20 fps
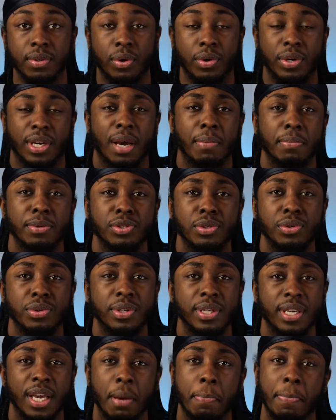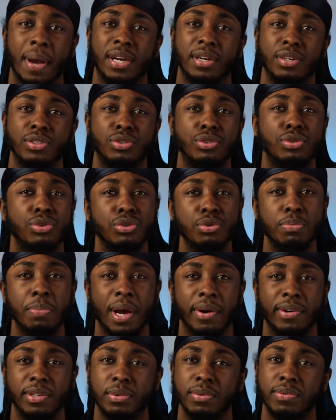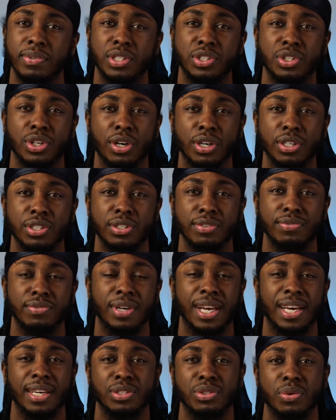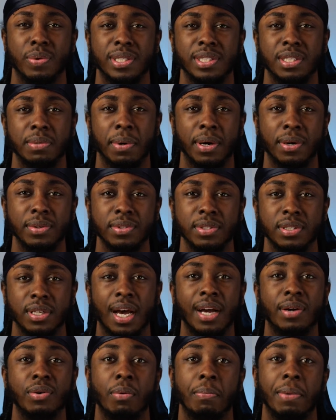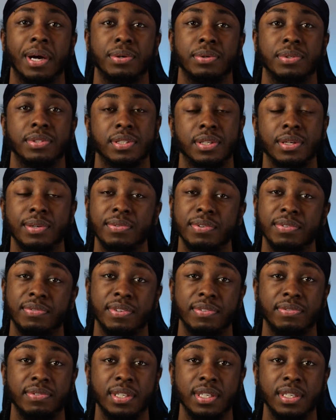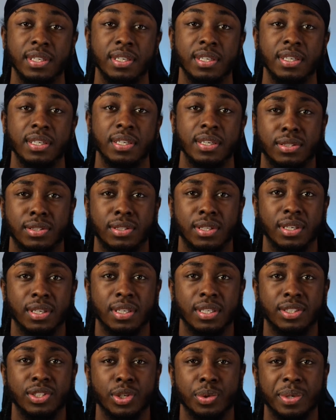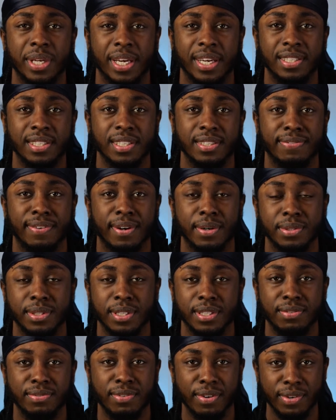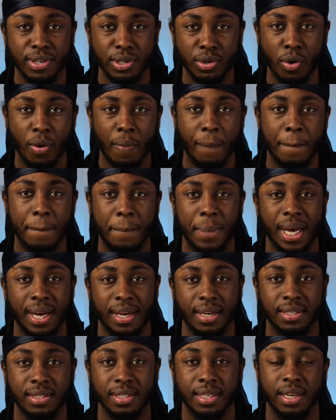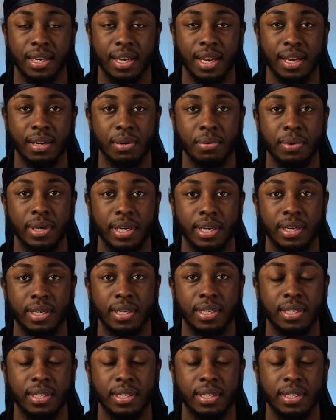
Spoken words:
On Amazon you can get a pack of 2 batteries with a charger for like £20. I got mine on sale for 15. The Sony A6000 is very compact and lightweight.